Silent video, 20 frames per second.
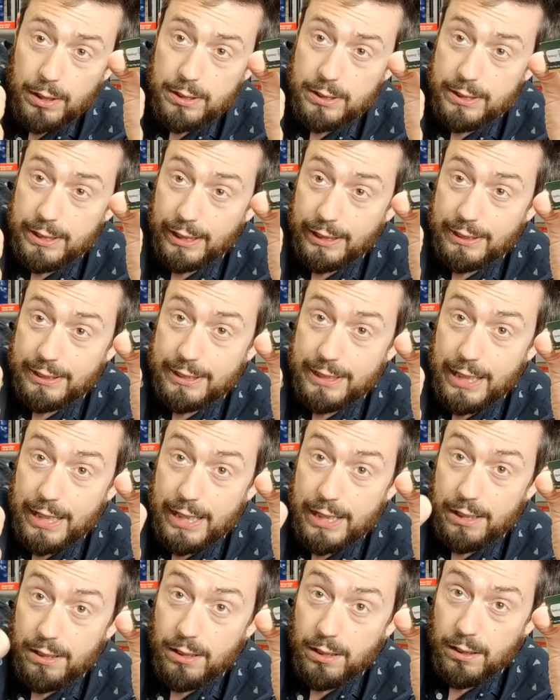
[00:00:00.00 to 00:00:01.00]

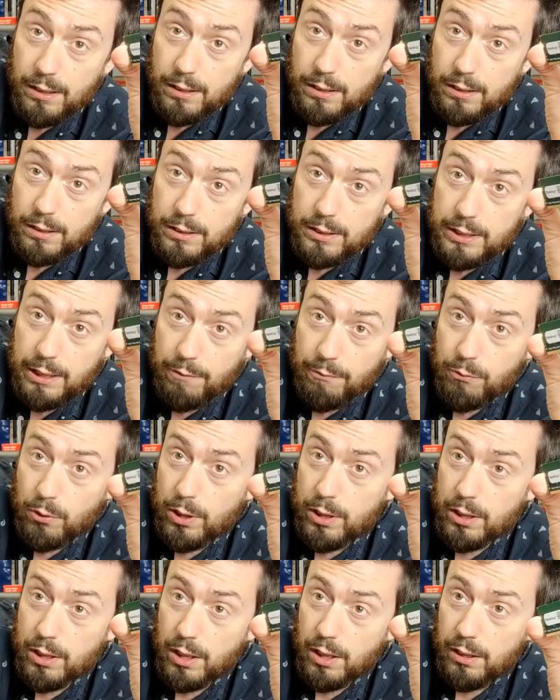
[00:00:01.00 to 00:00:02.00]
16
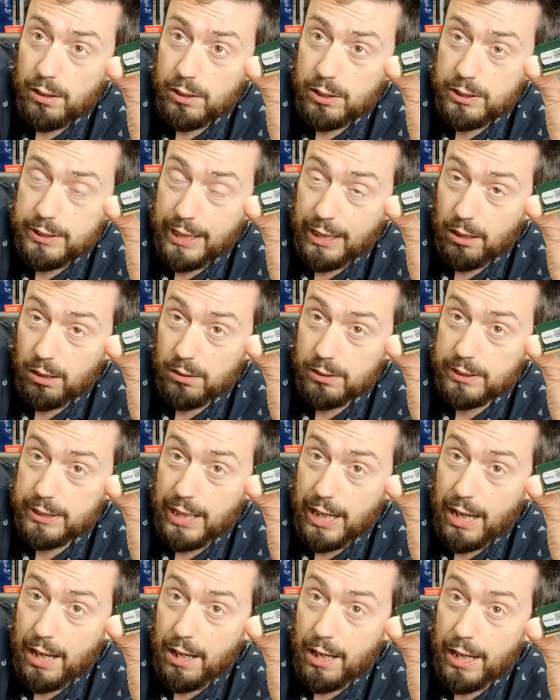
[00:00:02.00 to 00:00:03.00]
different cells
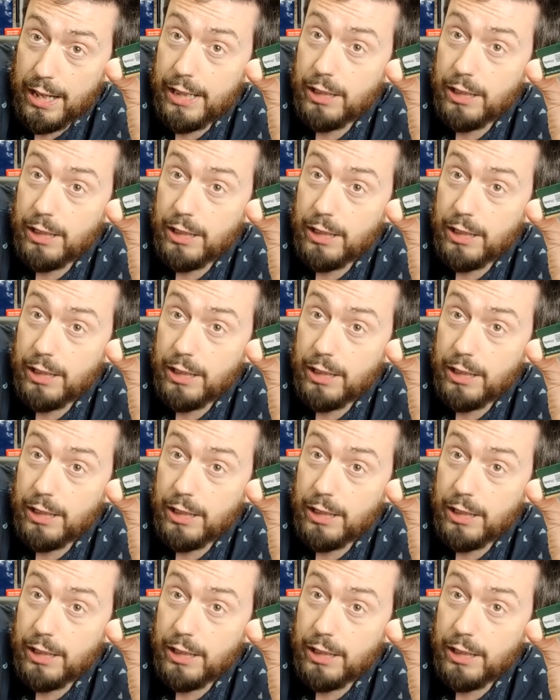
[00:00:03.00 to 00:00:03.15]
there.